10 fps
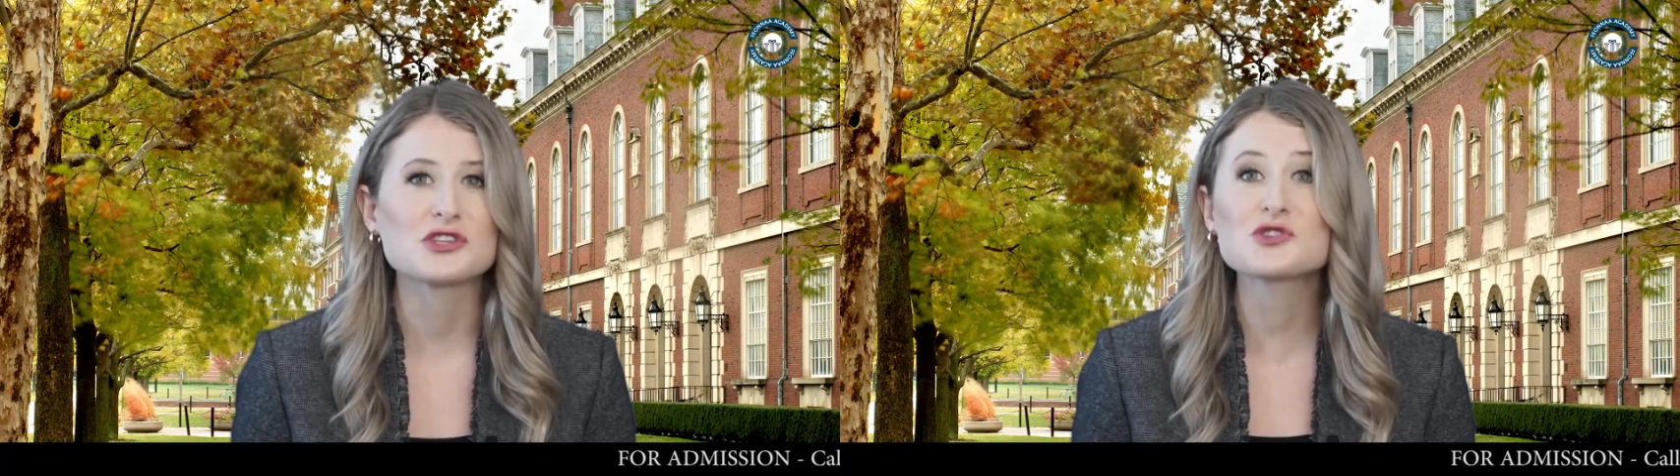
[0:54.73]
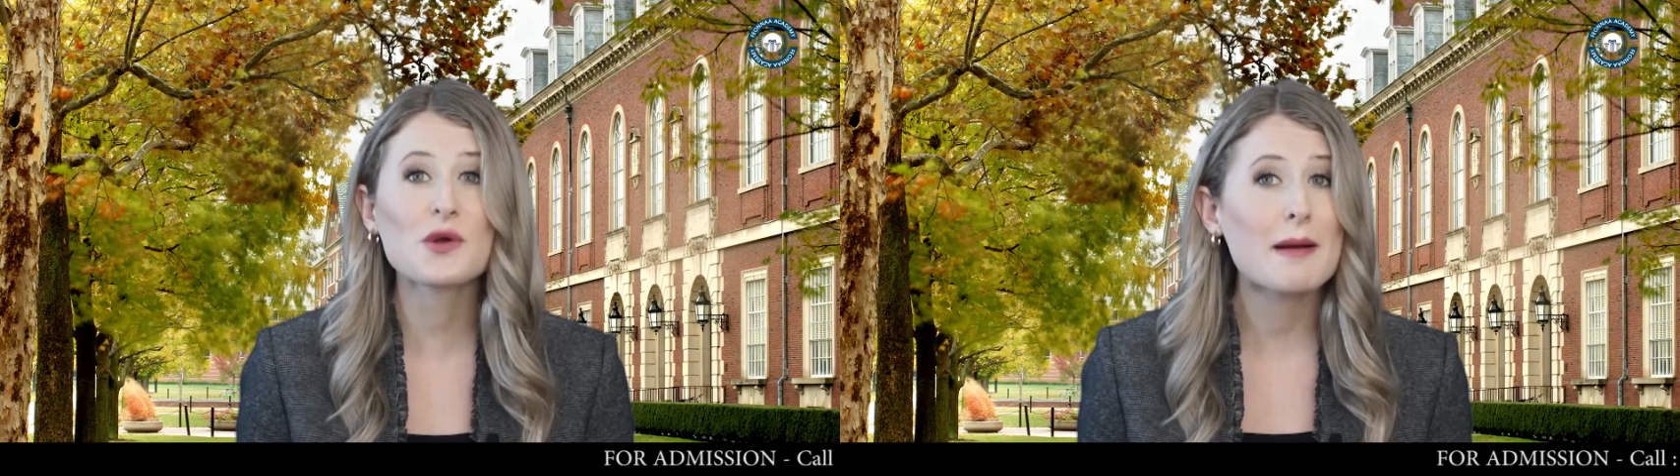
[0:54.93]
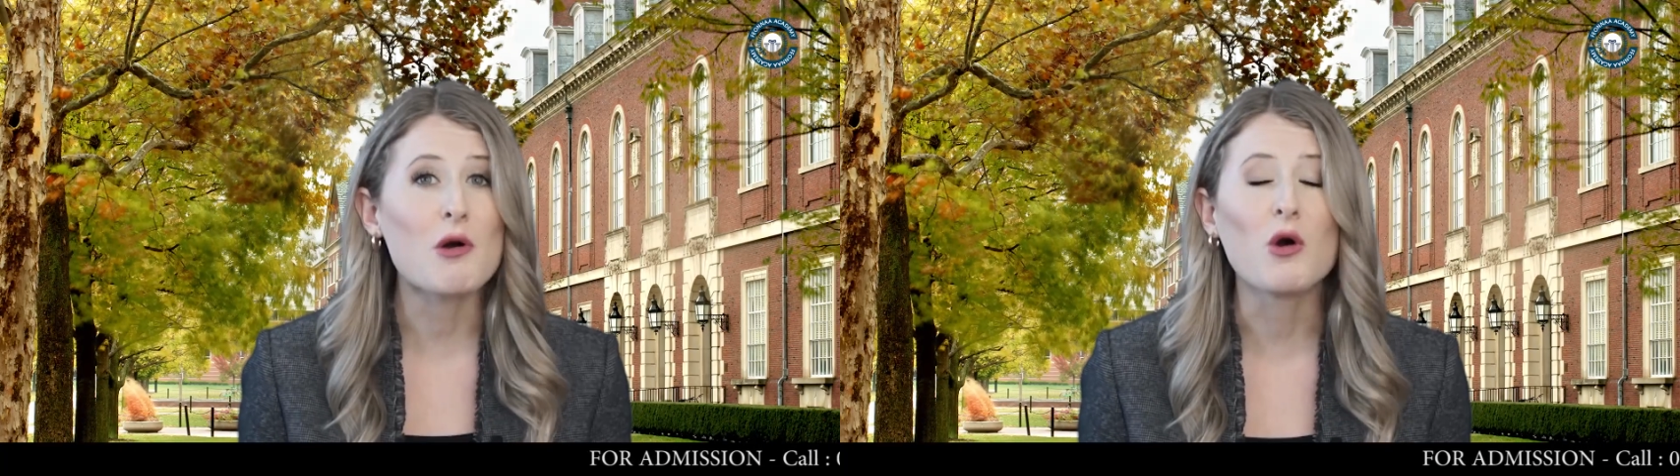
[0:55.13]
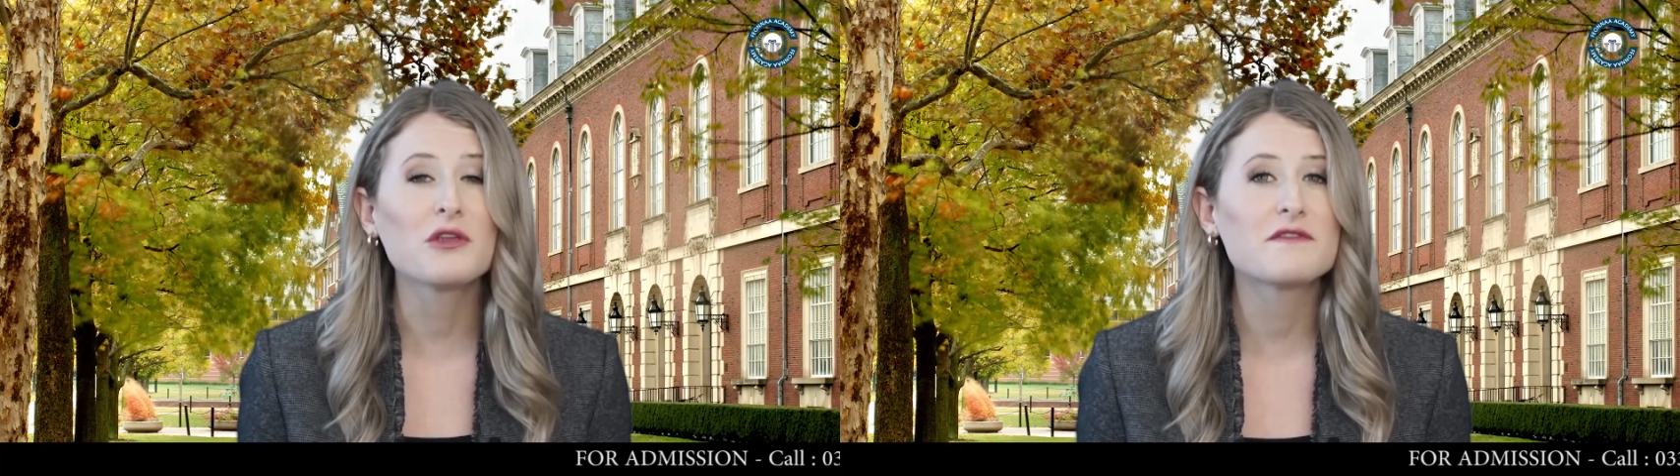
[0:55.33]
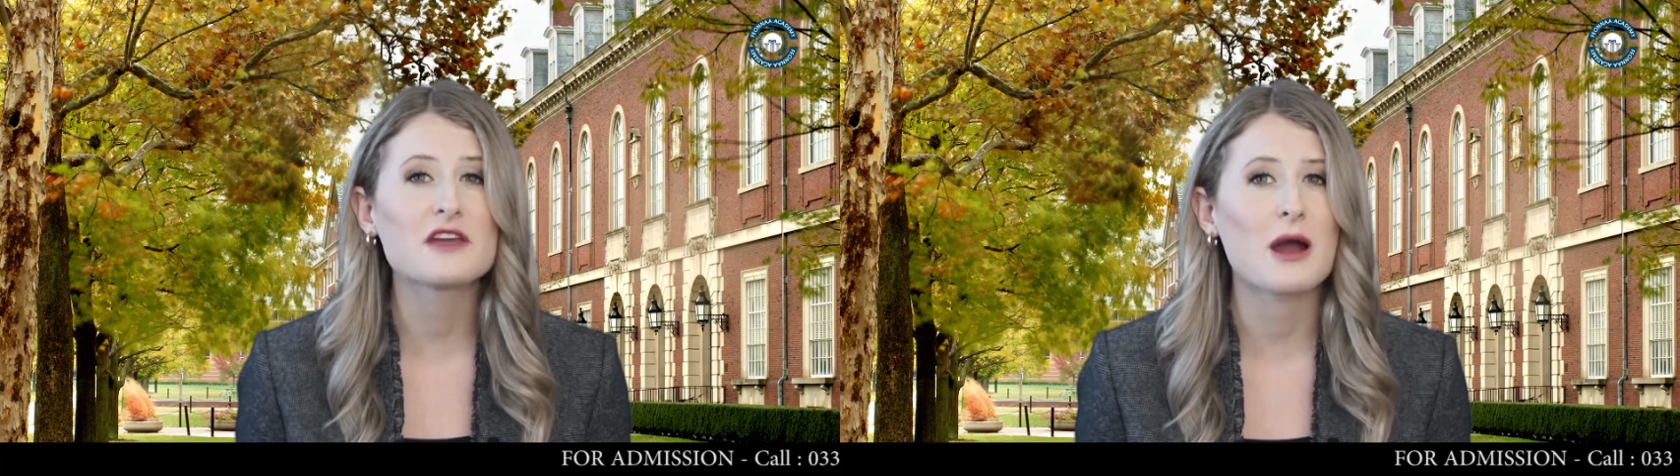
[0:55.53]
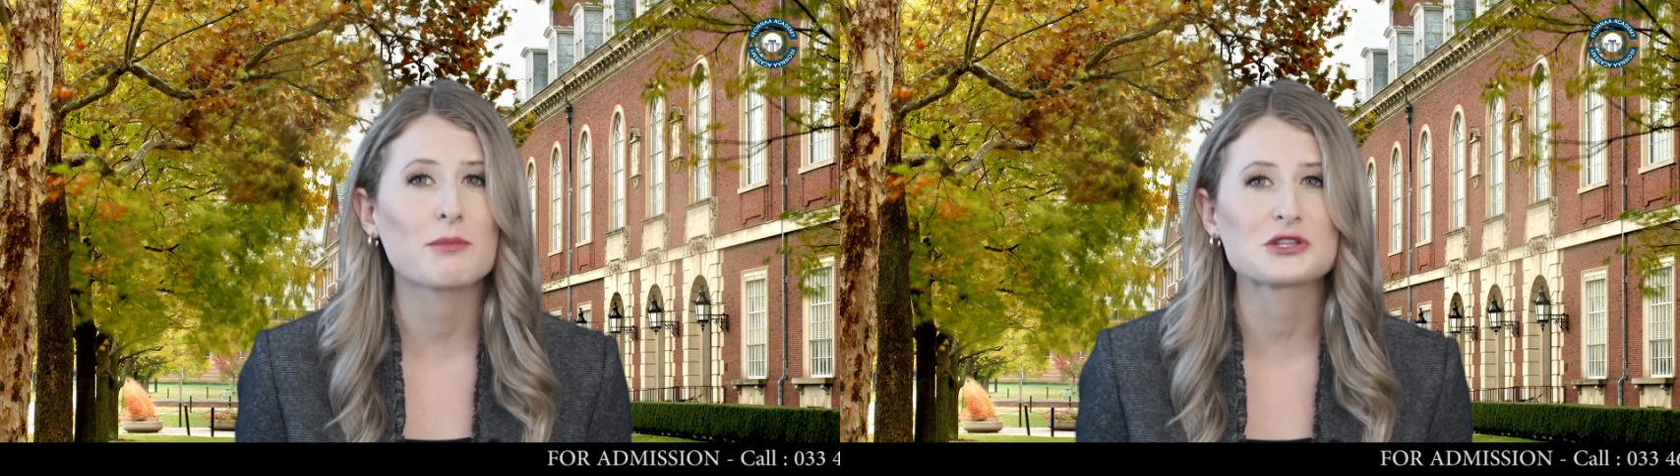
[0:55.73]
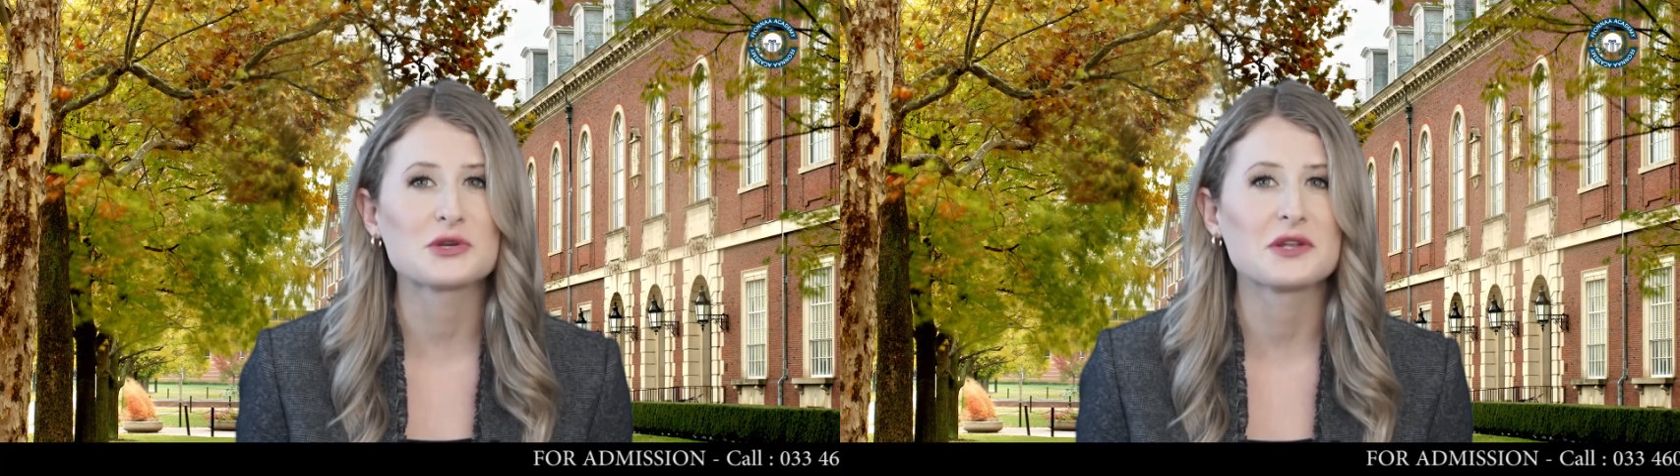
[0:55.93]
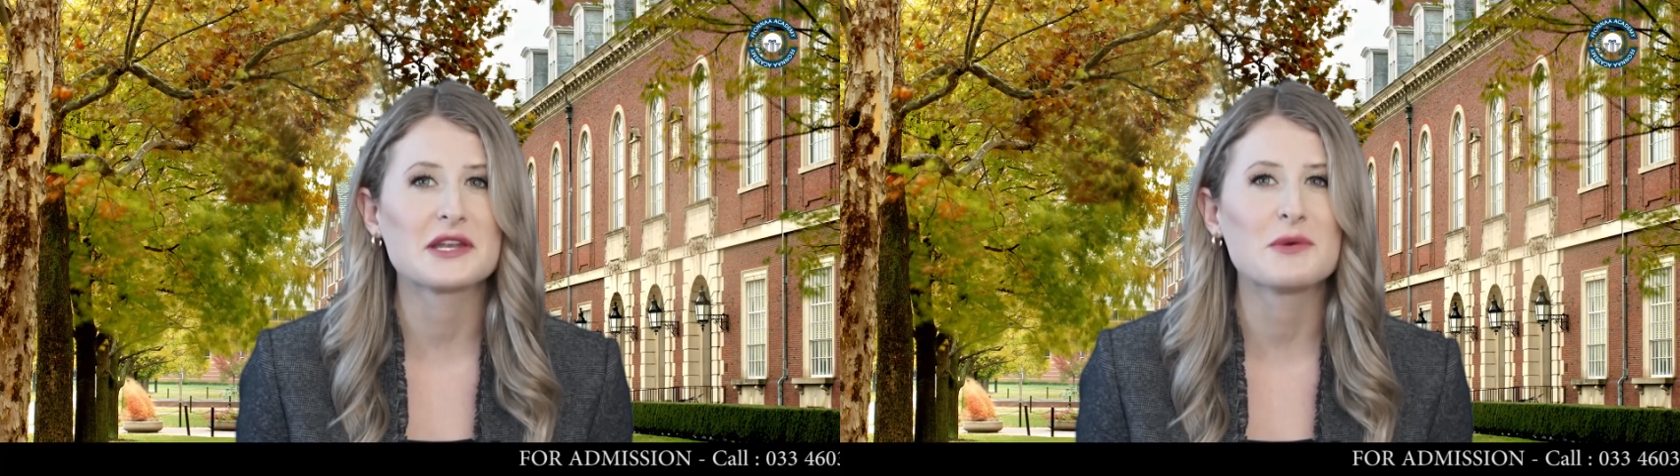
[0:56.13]
just grab hold of the
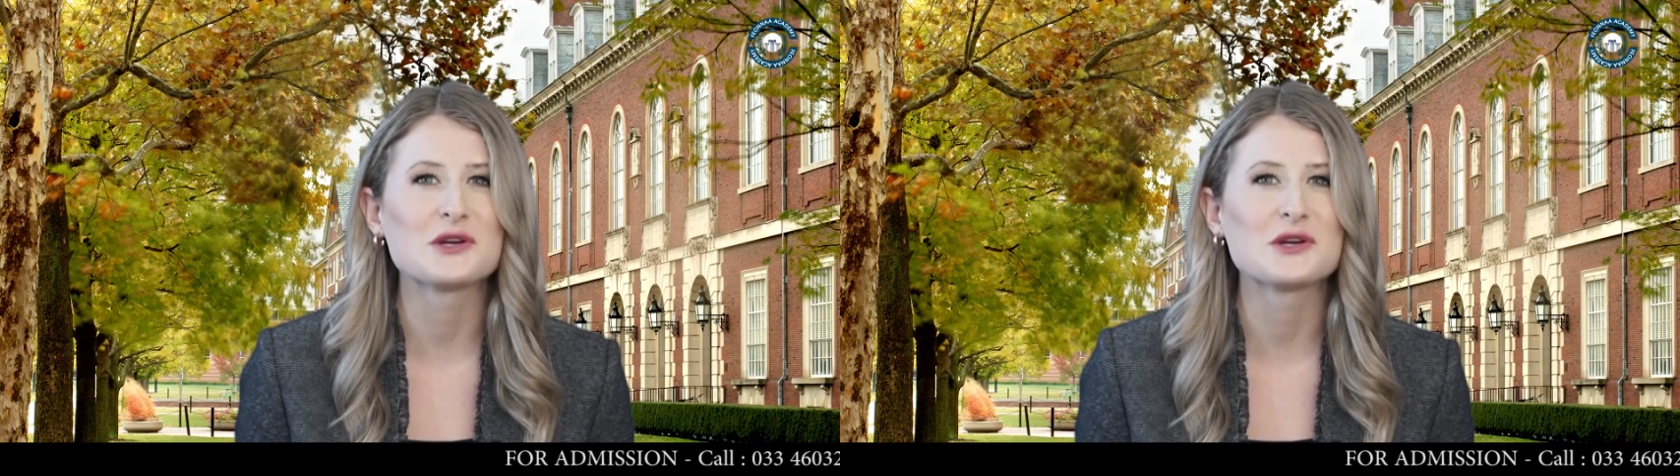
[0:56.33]
opportunity